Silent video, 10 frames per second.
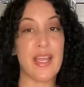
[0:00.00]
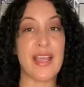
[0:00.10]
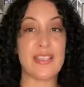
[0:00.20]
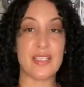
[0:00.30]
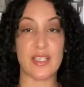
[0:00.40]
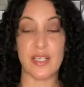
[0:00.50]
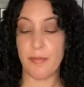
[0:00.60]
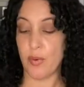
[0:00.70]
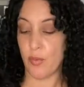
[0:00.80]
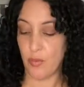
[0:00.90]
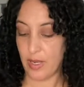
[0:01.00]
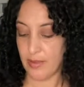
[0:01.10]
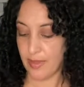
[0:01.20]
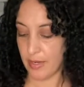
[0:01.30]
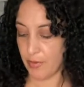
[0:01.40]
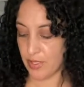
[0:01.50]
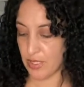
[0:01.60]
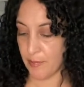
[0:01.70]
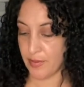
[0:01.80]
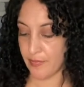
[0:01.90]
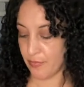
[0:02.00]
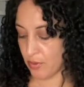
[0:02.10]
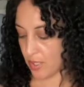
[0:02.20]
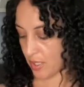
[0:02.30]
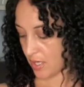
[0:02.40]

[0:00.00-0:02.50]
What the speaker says: idea number 1 that I went shopping for.